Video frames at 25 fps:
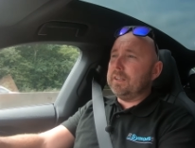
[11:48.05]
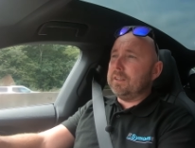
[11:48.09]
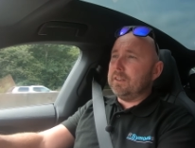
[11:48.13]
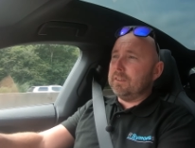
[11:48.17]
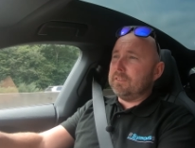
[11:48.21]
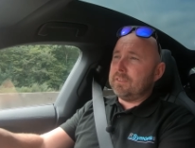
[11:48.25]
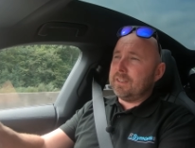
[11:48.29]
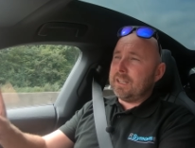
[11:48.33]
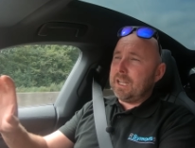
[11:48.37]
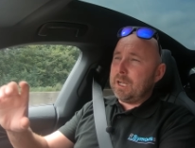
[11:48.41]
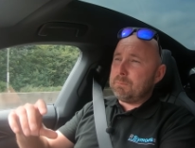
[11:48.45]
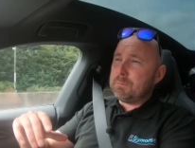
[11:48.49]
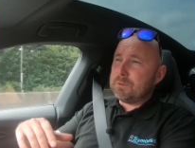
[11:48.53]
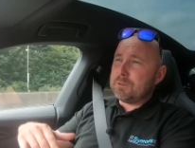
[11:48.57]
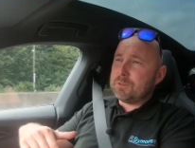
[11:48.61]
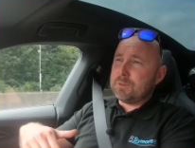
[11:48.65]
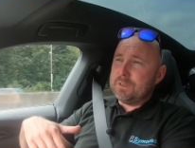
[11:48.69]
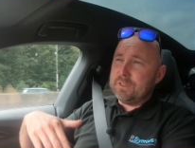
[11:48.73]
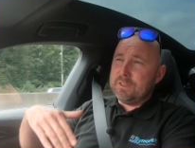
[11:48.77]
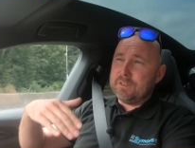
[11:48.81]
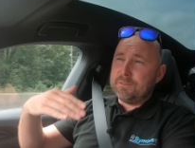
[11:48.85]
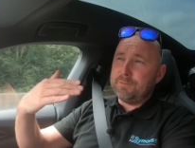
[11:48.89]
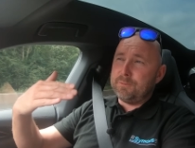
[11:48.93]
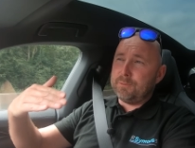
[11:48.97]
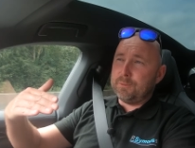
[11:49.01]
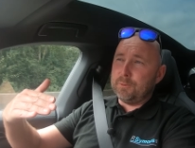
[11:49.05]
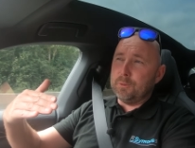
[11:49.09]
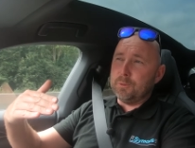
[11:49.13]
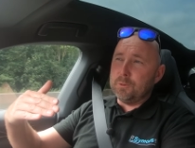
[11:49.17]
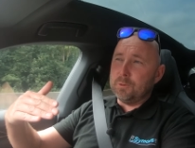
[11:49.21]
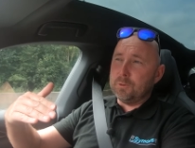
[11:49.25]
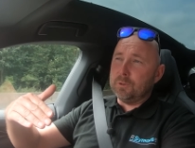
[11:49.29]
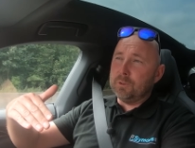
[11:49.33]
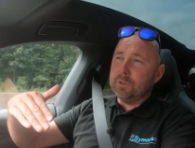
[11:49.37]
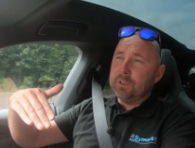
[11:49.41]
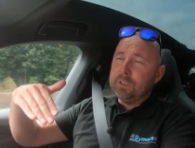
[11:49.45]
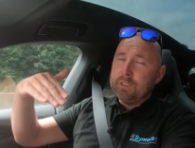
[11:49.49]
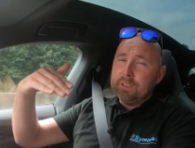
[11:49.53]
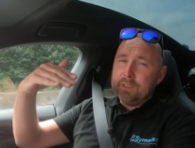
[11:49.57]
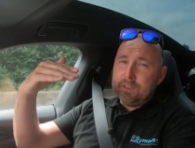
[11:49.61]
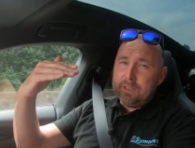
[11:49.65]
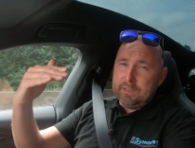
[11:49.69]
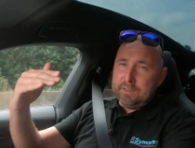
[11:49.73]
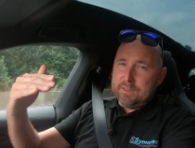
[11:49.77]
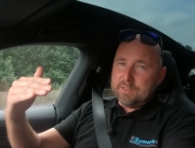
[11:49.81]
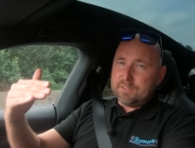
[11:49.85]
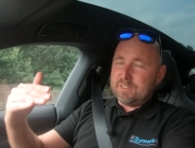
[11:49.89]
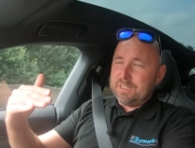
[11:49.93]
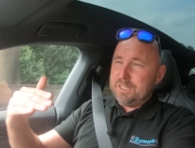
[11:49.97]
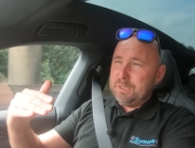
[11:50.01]
The gap between the floor
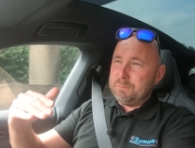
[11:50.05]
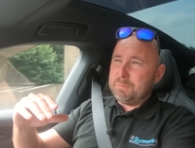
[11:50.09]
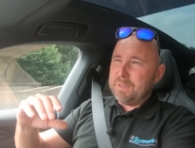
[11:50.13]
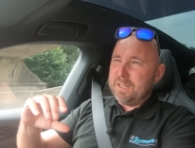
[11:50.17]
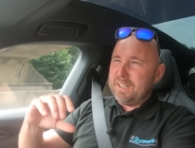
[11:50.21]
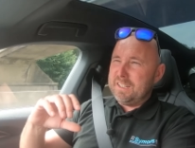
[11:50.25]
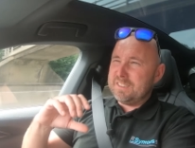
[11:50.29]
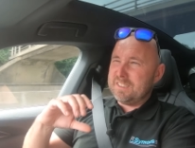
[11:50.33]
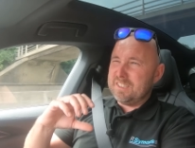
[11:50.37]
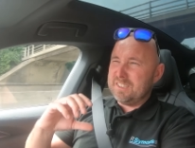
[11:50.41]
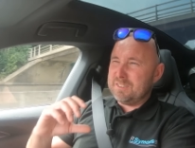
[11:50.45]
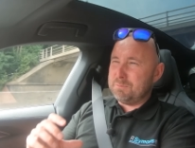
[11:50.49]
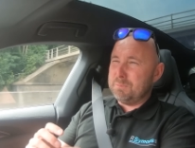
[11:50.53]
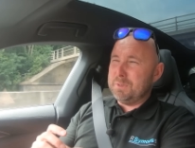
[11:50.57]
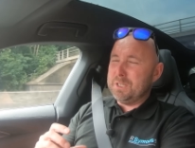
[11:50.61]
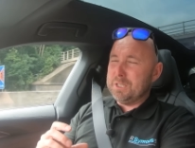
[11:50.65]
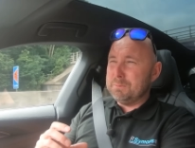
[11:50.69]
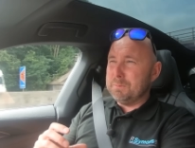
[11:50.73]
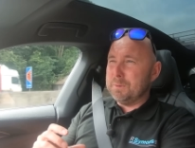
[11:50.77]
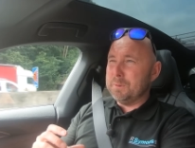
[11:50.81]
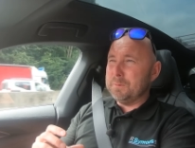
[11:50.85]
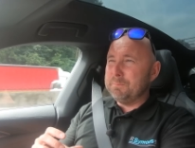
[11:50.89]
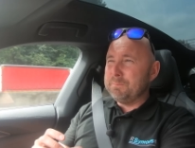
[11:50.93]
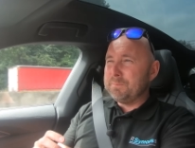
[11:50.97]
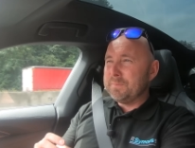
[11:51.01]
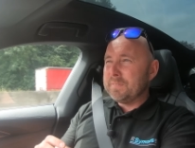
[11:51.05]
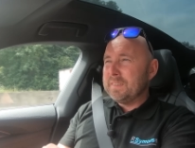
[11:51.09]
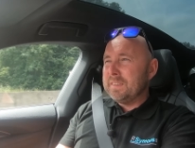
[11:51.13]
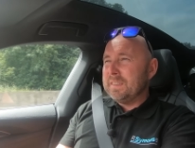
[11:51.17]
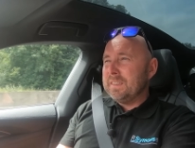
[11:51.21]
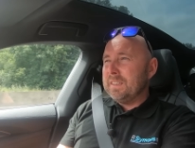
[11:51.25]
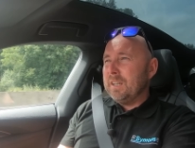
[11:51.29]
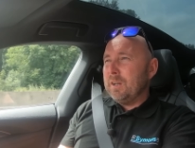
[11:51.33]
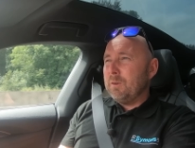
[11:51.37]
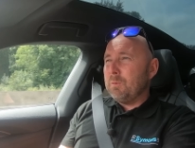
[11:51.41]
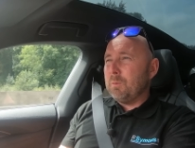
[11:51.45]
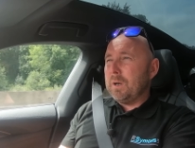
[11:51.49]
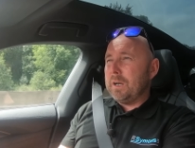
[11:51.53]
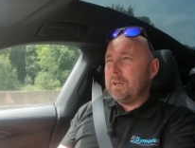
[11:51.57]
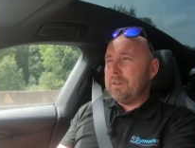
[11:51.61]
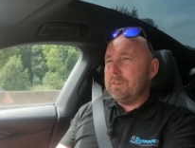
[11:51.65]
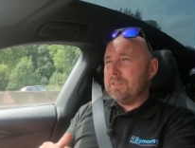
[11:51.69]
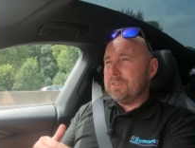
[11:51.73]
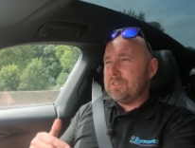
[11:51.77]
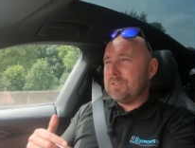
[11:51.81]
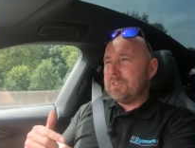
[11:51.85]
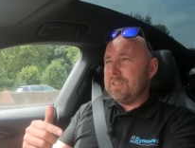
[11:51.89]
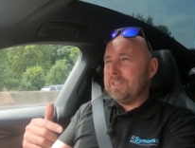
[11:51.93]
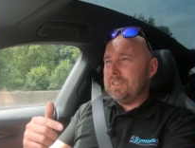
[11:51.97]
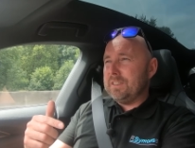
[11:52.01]
and the seat base is minimal,
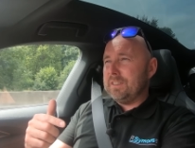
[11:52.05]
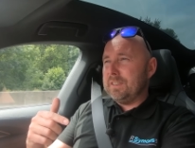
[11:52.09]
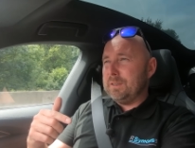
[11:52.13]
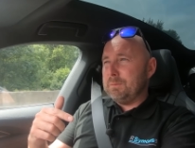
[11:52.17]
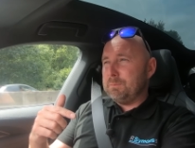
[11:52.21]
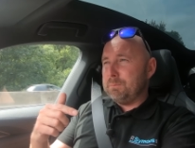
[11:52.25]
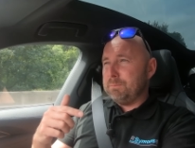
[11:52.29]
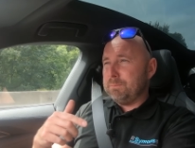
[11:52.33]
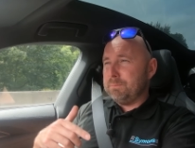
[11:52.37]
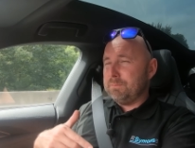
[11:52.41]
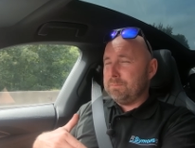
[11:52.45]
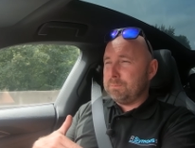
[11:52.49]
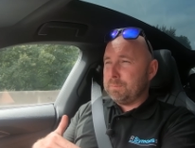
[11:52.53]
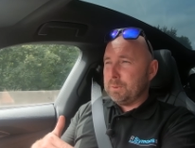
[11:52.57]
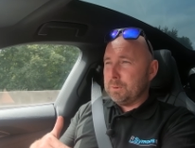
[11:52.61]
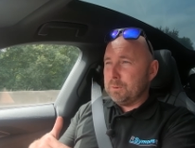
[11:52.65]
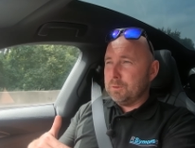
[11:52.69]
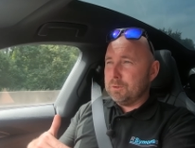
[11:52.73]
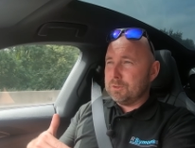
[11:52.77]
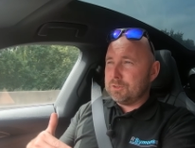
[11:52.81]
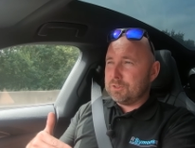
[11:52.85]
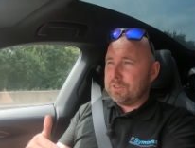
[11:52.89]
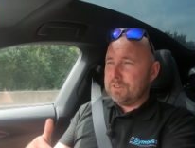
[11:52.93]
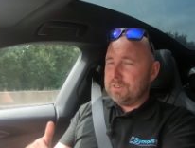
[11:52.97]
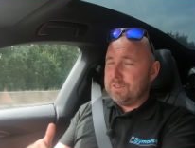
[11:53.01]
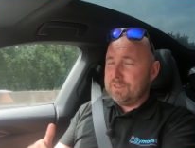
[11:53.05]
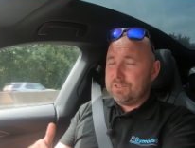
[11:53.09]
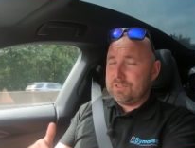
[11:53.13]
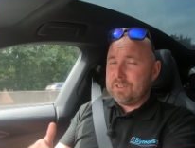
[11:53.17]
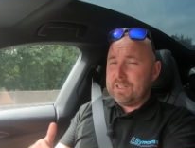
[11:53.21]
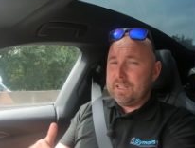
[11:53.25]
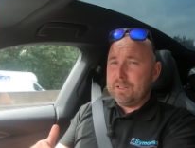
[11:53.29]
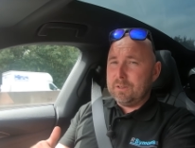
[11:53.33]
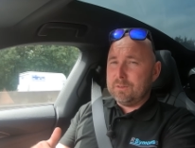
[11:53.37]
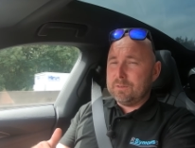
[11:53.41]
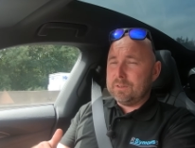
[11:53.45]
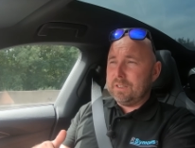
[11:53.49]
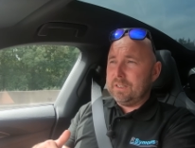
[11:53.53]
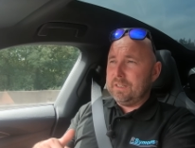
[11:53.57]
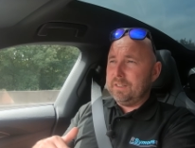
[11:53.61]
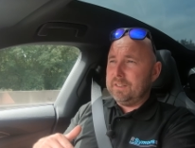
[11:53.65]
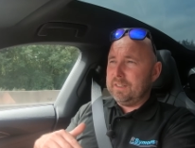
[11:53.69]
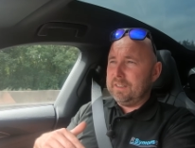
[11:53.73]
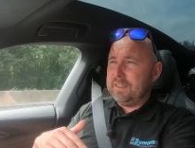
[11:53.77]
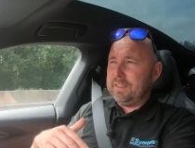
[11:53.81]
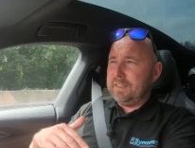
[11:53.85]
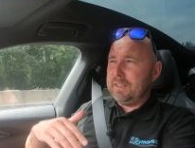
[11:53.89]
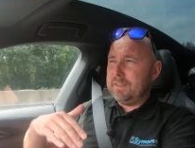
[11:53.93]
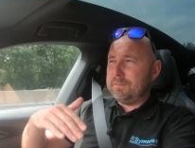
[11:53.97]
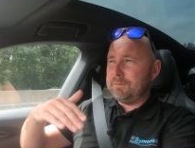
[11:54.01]
whereas in the Porsche and this Audi
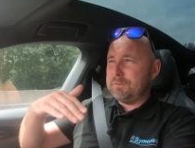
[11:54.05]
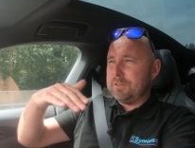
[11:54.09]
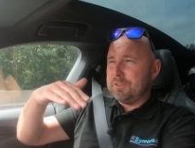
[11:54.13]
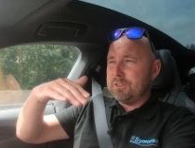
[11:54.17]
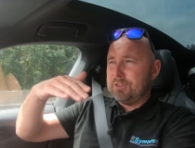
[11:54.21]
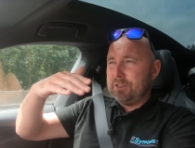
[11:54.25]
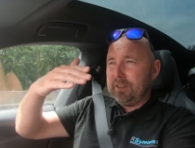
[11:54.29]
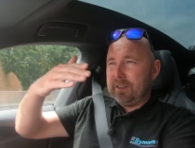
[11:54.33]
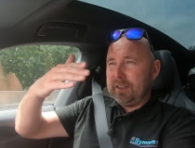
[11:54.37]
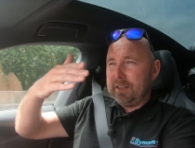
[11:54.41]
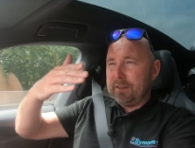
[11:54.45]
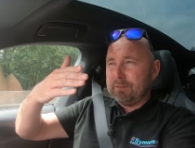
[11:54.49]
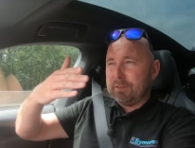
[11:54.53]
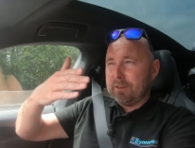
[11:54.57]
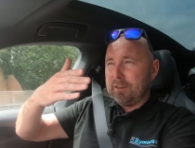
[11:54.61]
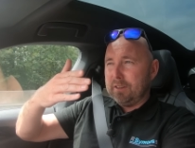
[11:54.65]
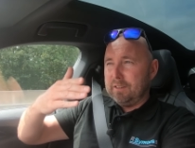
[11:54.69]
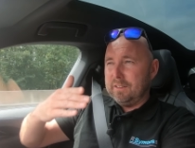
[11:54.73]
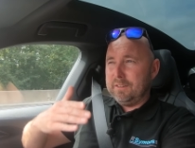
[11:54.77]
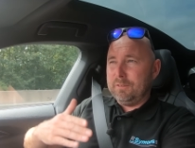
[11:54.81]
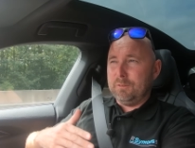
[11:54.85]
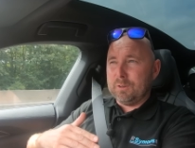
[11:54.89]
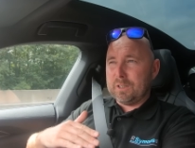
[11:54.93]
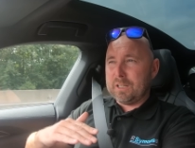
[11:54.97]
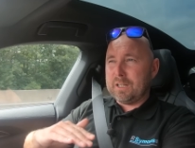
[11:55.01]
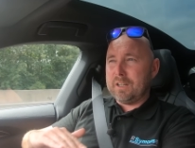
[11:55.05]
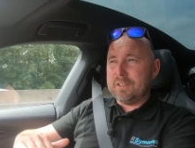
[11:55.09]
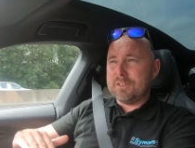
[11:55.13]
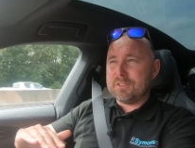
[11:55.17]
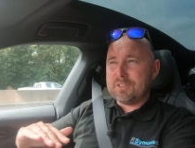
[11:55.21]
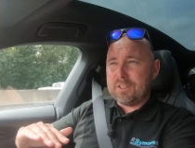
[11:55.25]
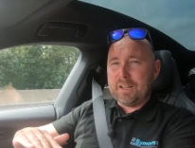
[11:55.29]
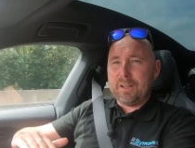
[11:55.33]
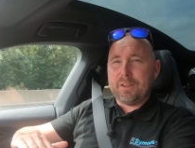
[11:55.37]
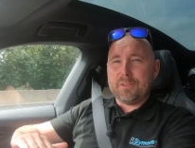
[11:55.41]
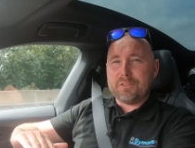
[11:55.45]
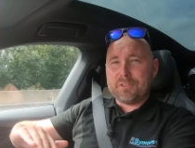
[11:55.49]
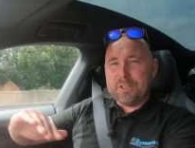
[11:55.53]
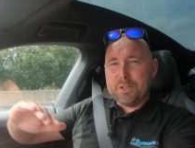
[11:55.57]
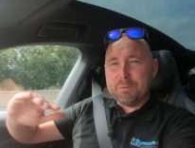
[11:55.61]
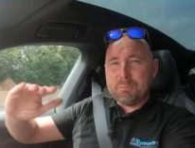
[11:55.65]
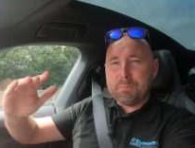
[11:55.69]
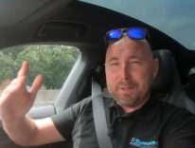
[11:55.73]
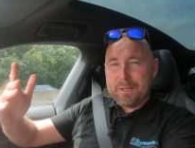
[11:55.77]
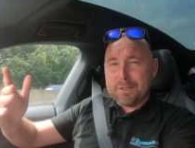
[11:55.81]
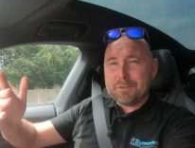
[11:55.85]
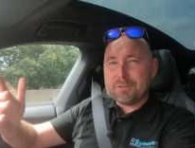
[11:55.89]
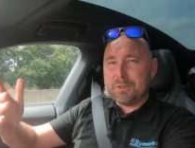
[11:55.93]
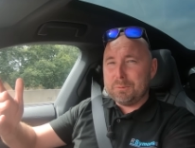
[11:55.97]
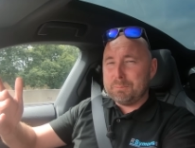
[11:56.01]
they actually have like little cutouts in the
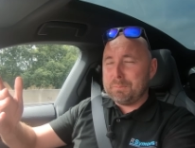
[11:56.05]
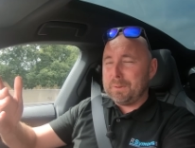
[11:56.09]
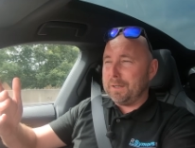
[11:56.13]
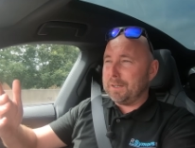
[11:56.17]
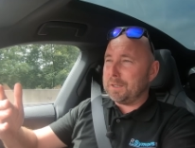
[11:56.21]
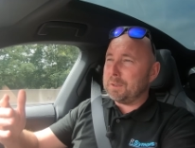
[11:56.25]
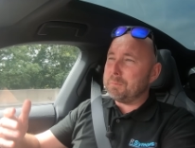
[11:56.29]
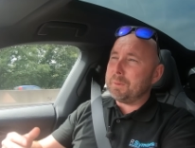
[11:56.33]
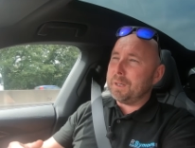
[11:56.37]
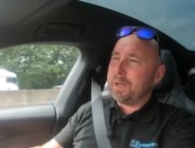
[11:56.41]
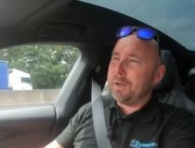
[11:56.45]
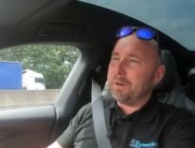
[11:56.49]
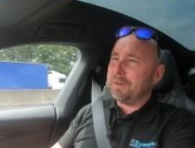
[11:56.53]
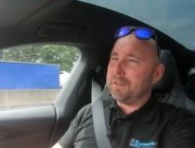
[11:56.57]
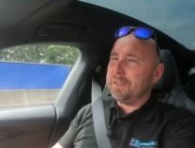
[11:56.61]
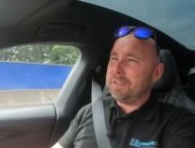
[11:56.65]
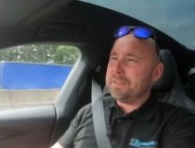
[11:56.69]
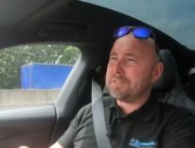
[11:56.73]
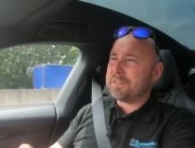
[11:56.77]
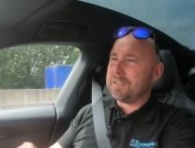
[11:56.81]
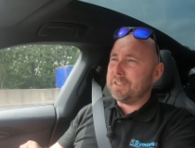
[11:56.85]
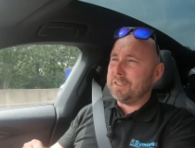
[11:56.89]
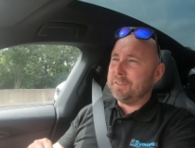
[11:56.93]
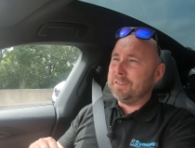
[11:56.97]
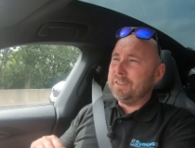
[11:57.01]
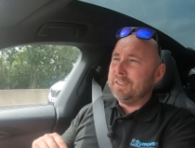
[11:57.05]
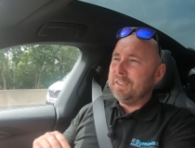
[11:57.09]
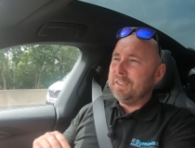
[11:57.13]
battery pack apparently, so